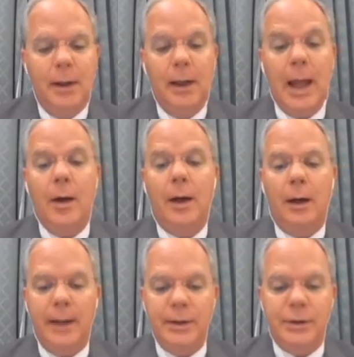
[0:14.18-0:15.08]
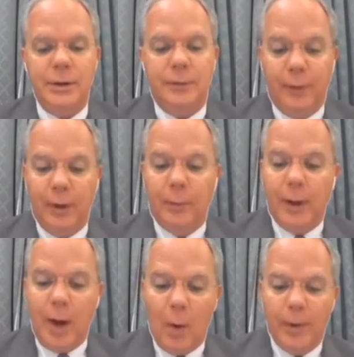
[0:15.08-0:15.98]
allowing our nation to fully
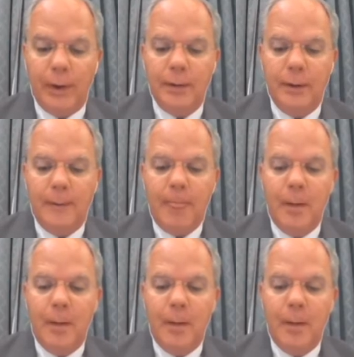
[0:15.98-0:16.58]
reopen.